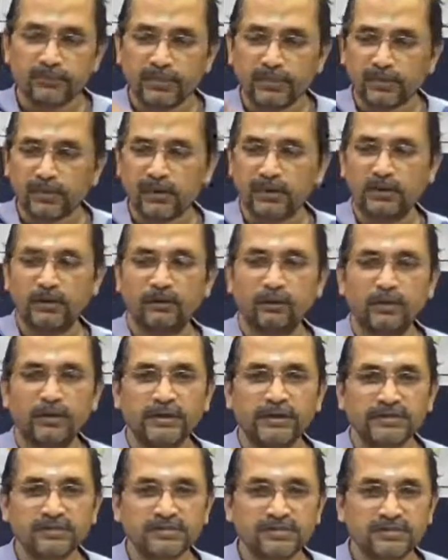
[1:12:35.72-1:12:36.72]
One
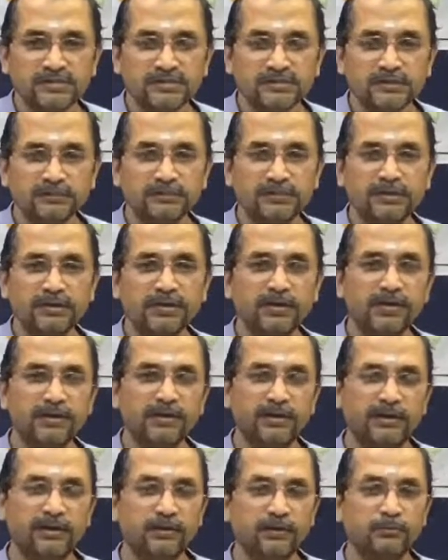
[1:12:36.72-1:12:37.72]
is a simple,
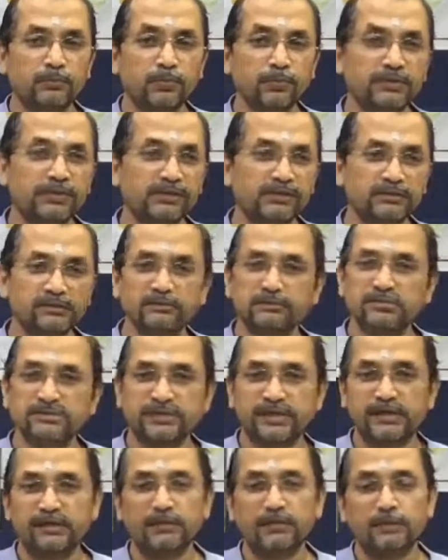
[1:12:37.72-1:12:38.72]
like a modak
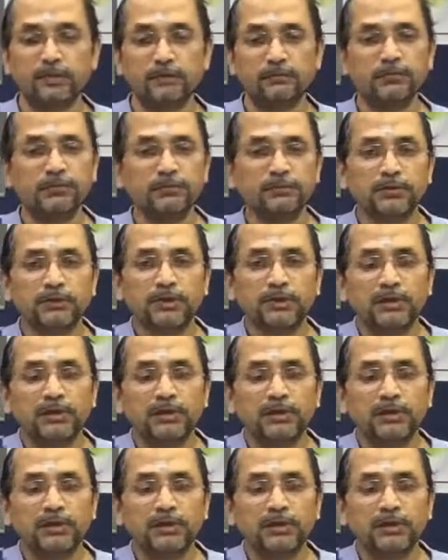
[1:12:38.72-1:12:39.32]
style crown.